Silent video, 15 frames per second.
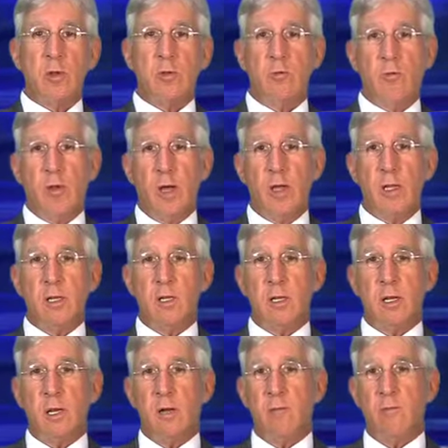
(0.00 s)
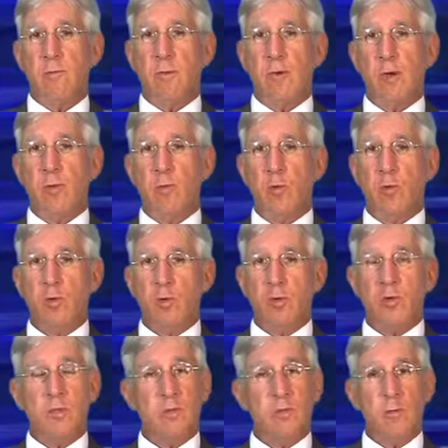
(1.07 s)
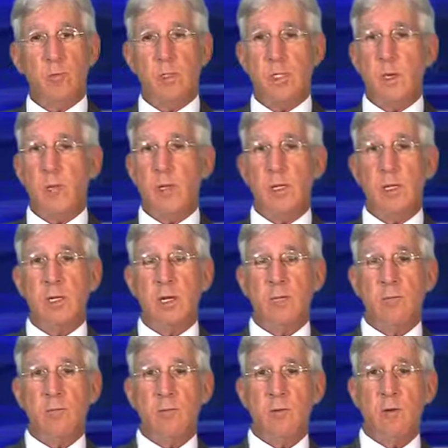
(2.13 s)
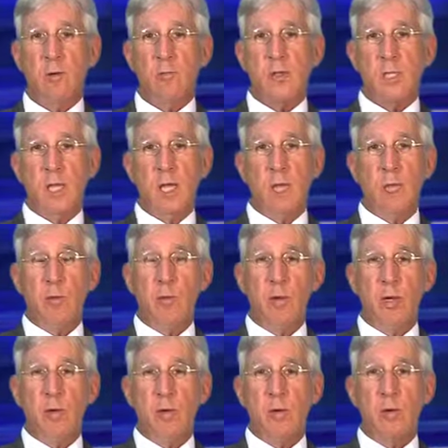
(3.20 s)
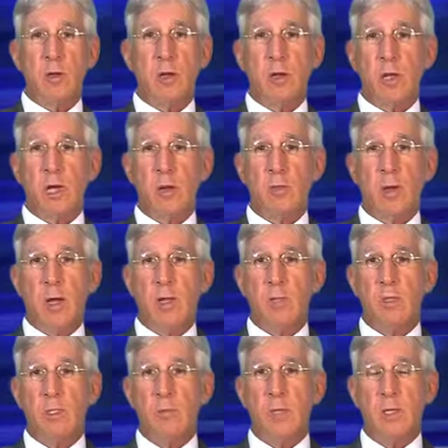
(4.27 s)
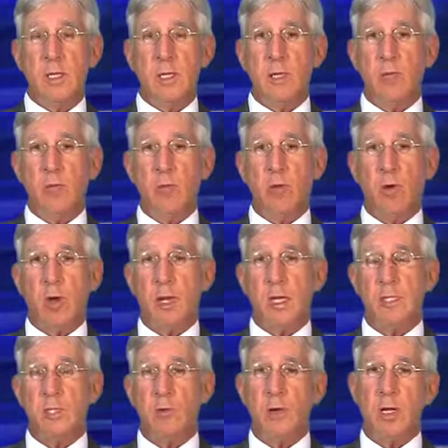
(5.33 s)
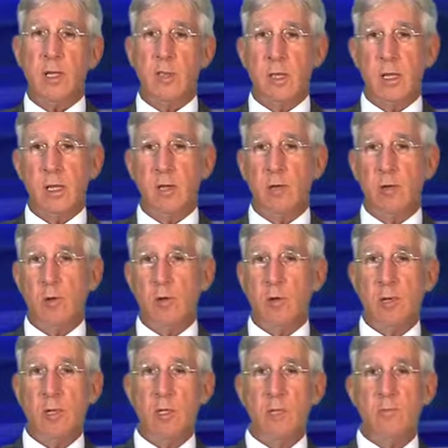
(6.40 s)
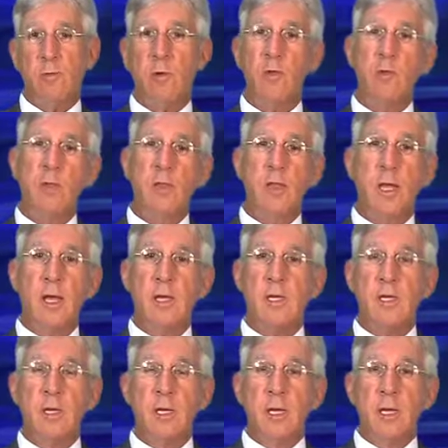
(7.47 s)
In fact, a lot of uh, brokers from Summit and other firms came, and we learned a lot about some of the other products. So I thank you and applaud you for doing that.